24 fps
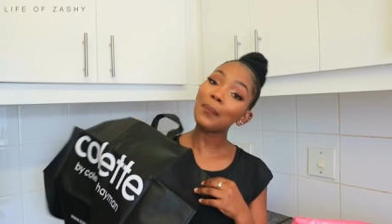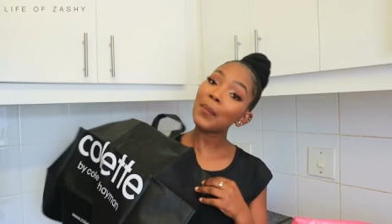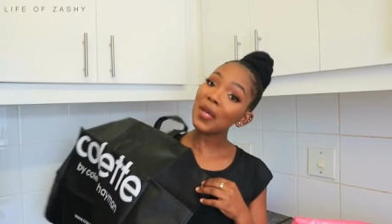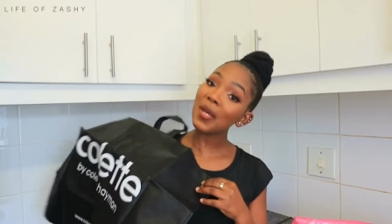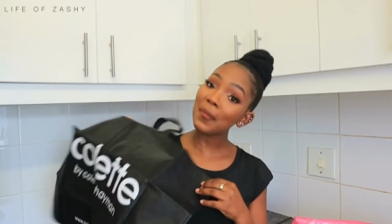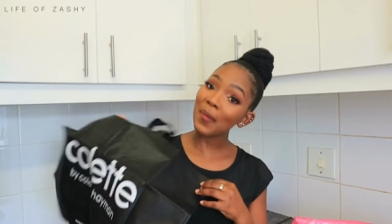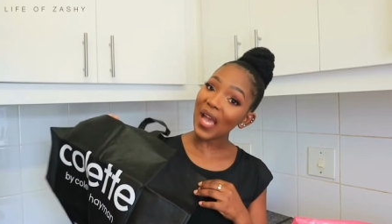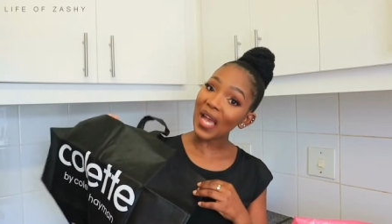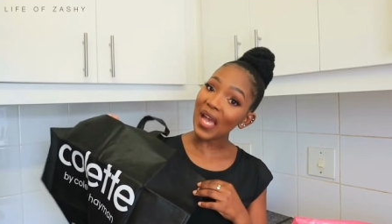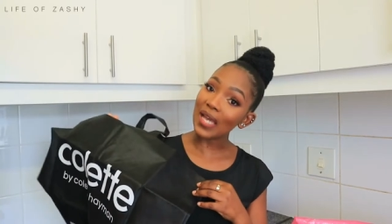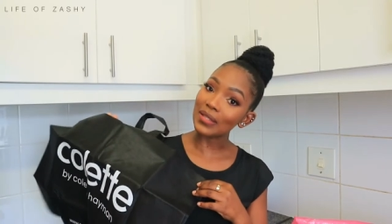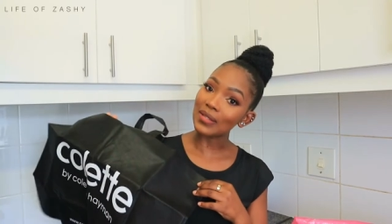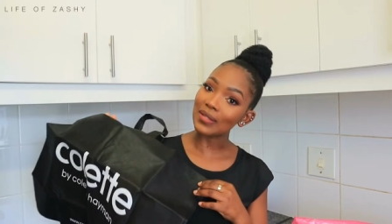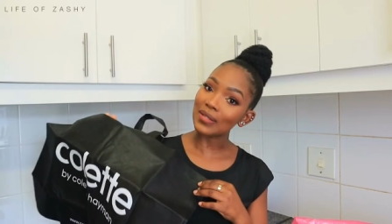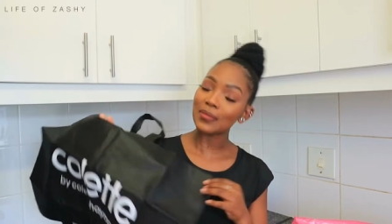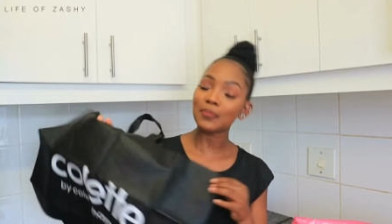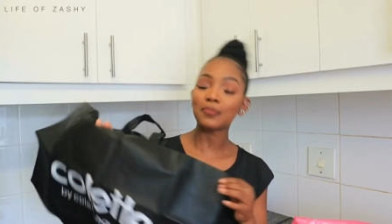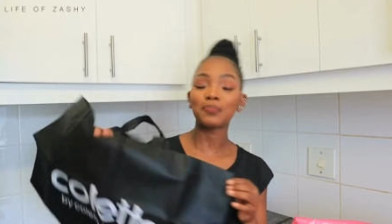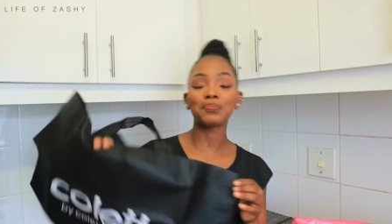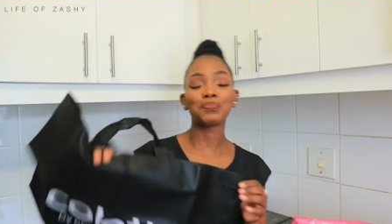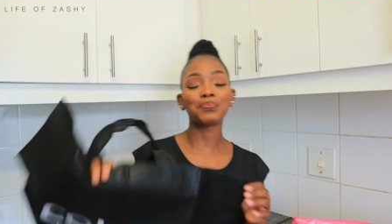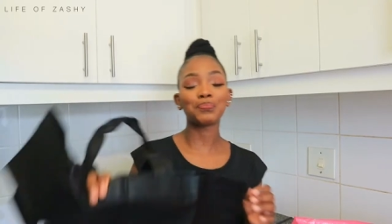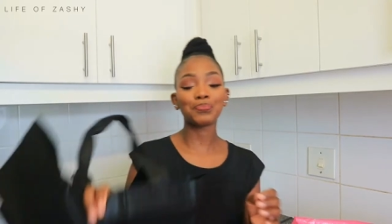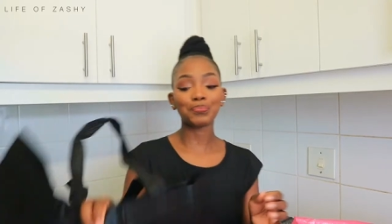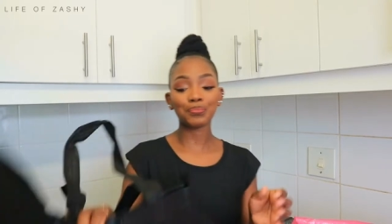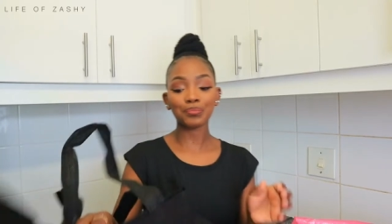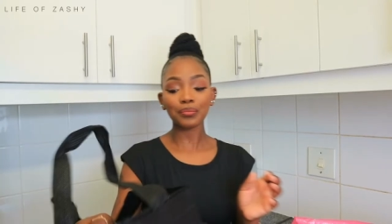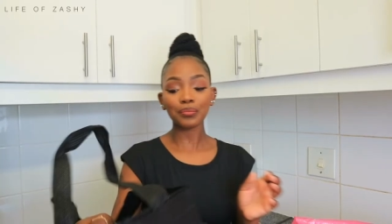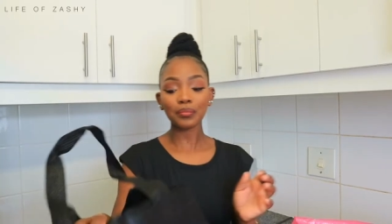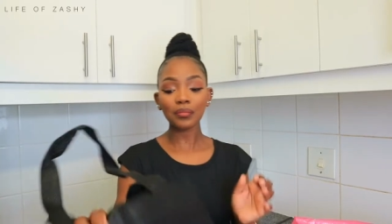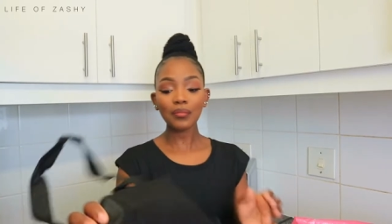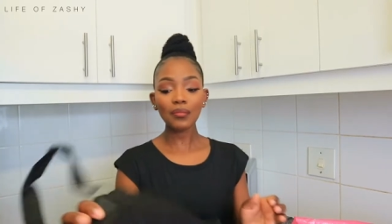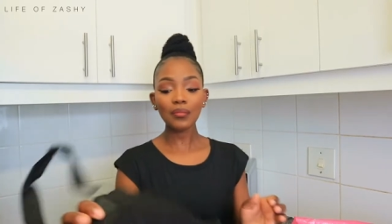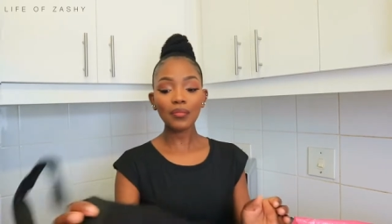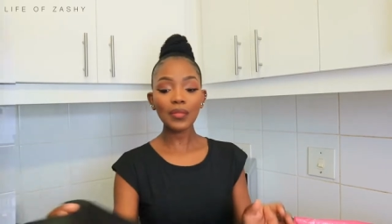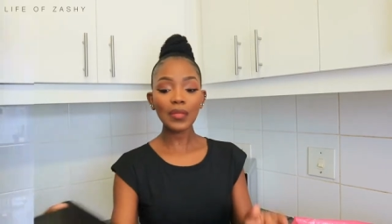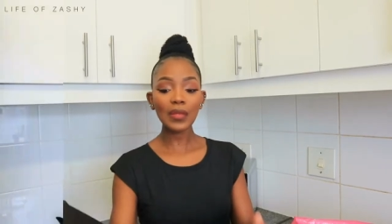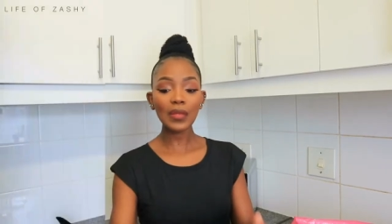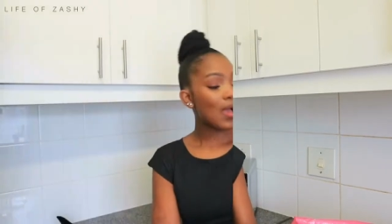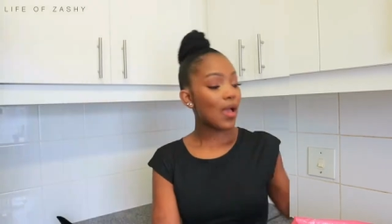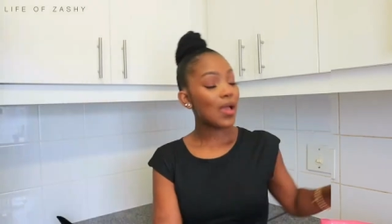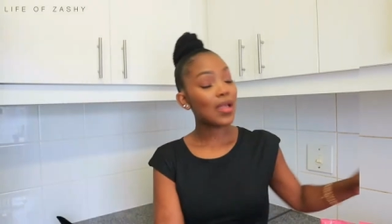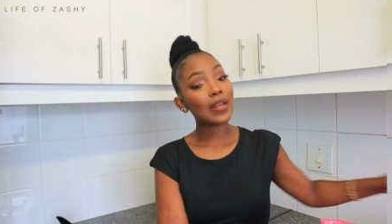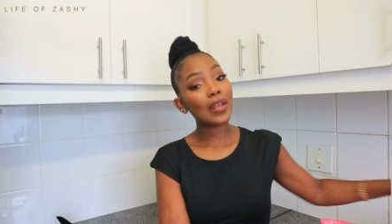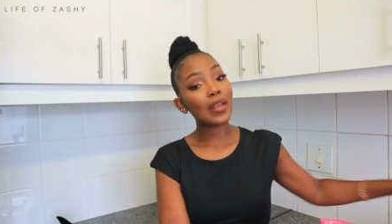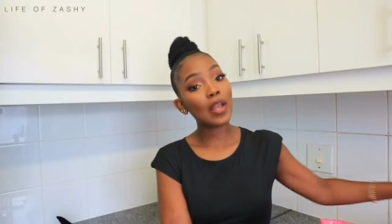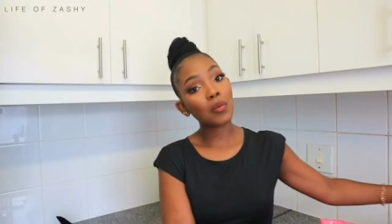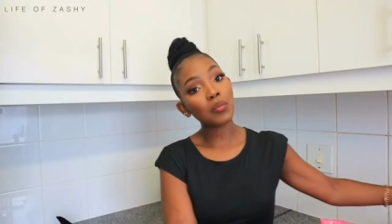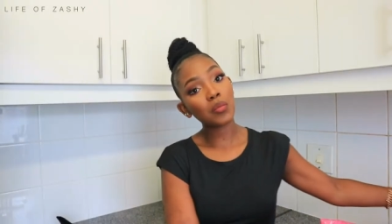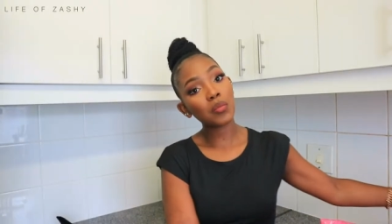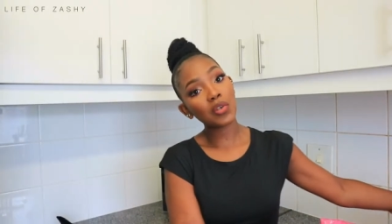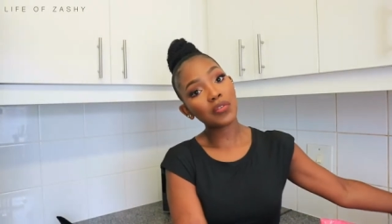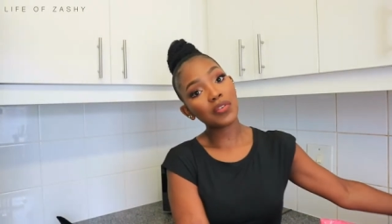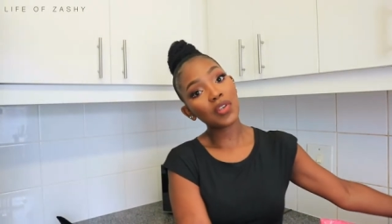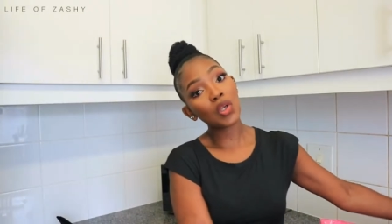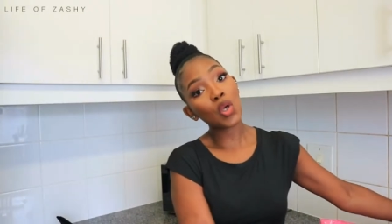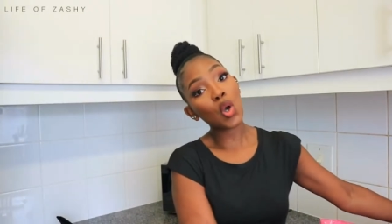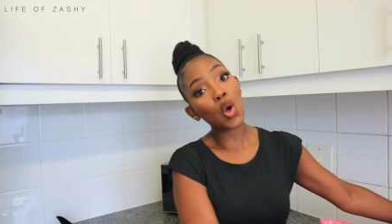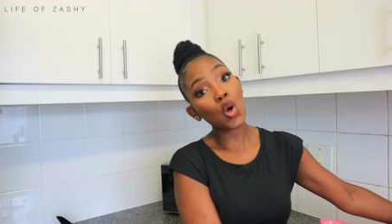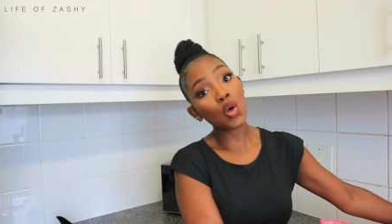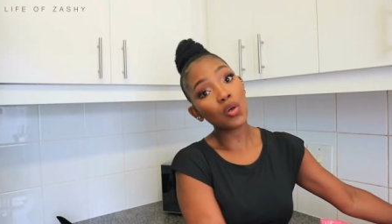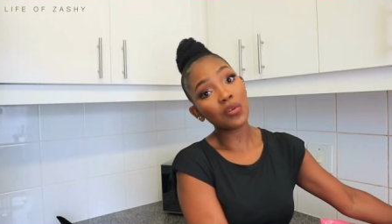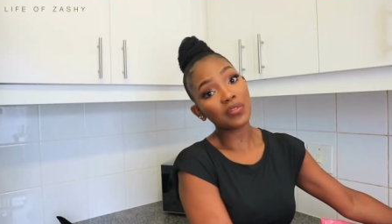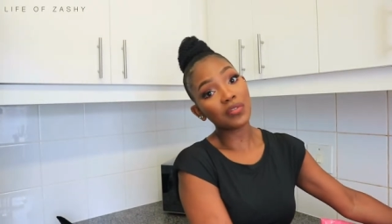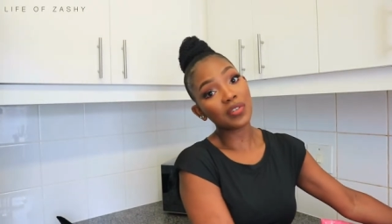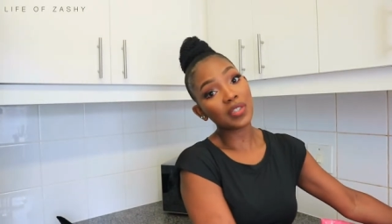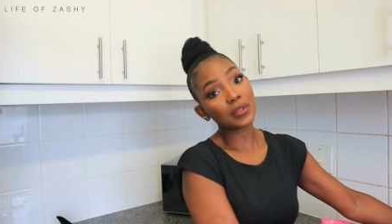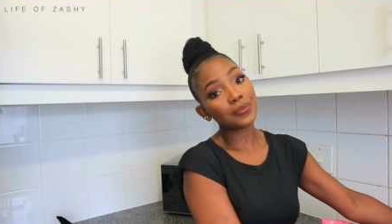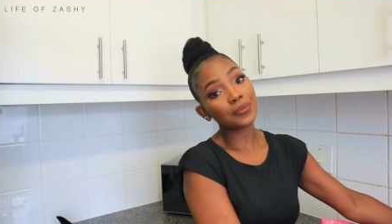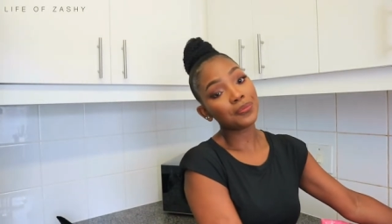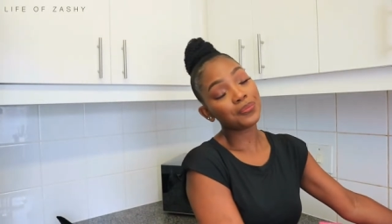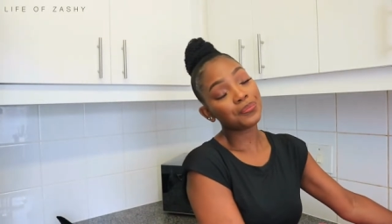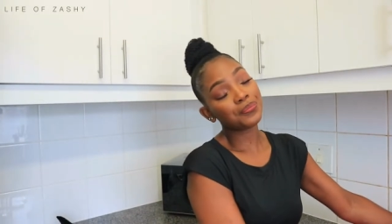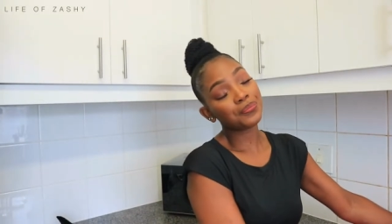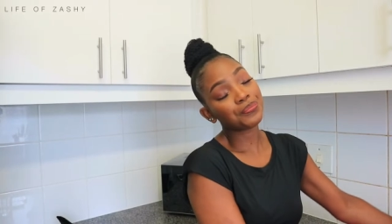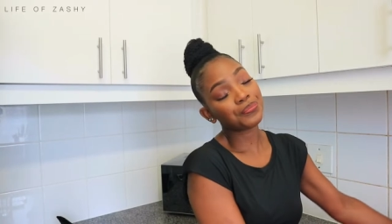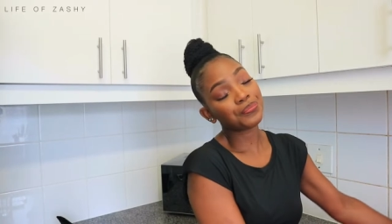my bags. Now moving over